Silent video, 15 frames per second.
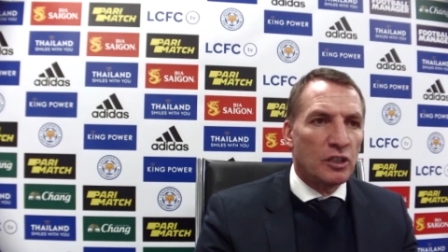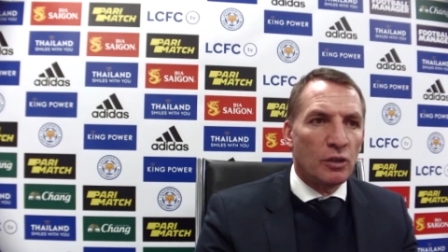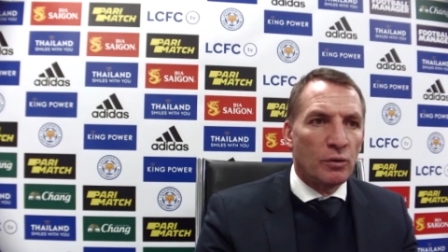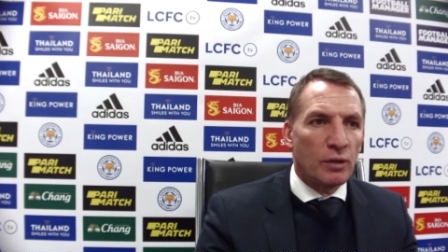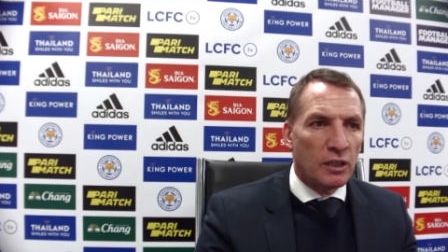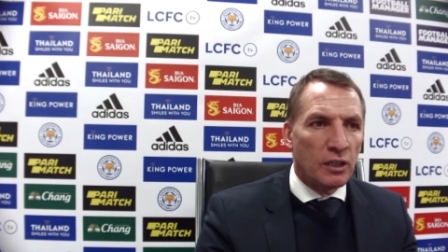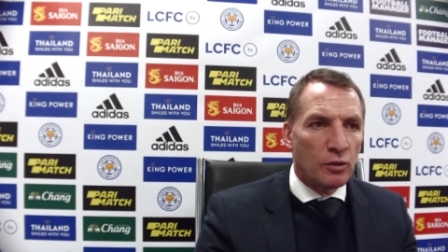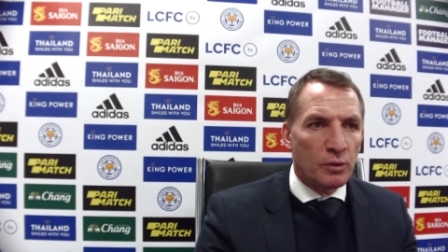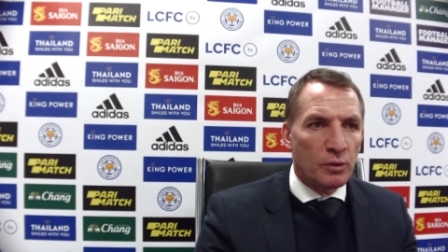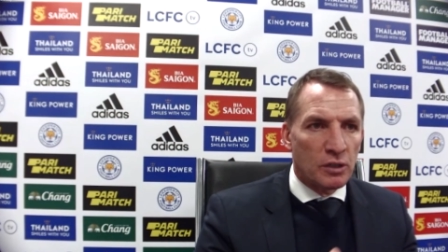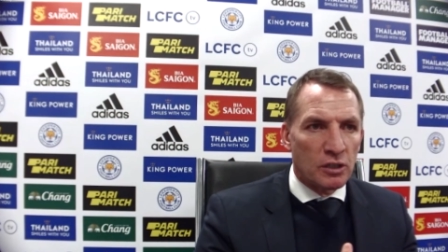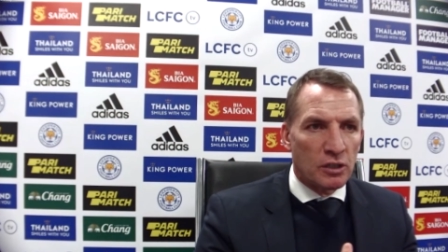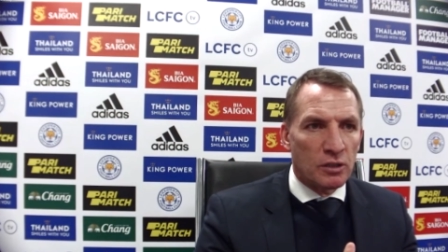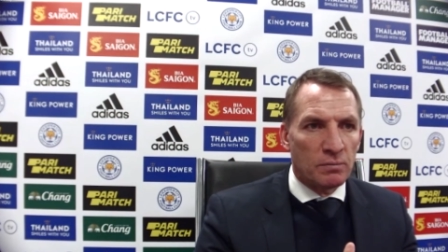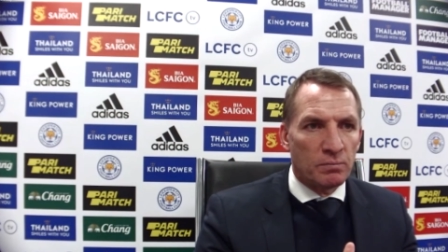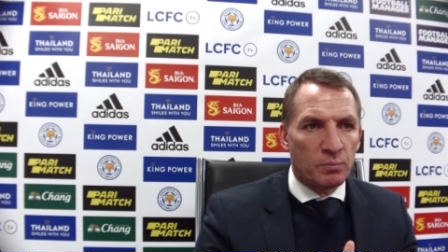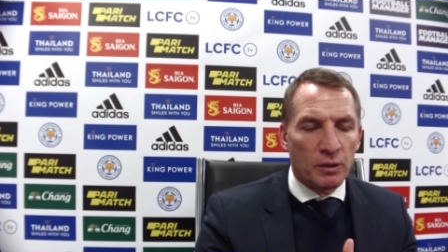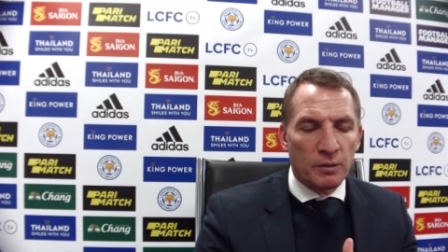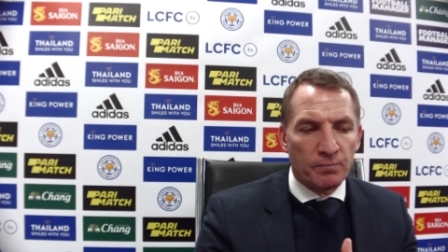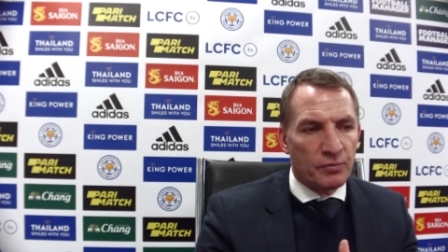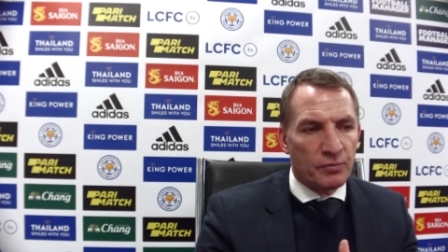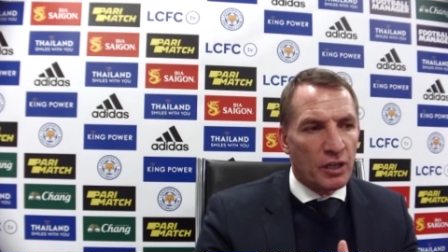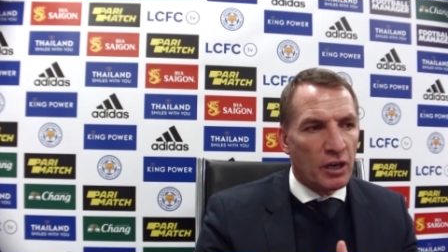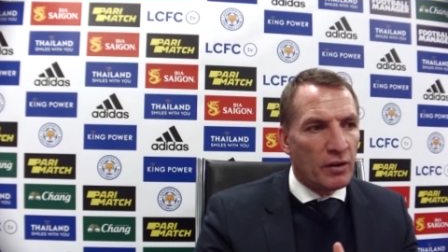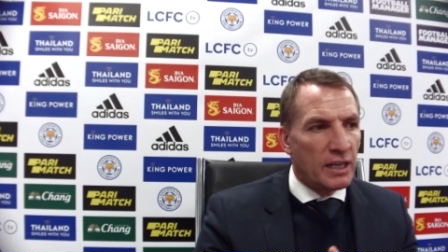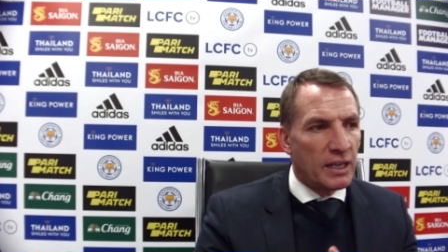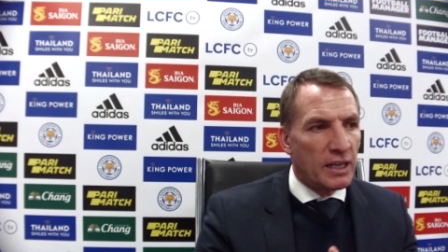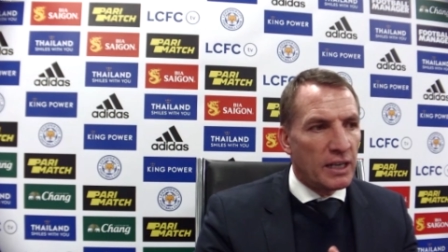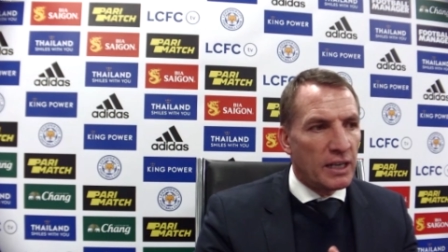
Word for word: in a really good position. But all right,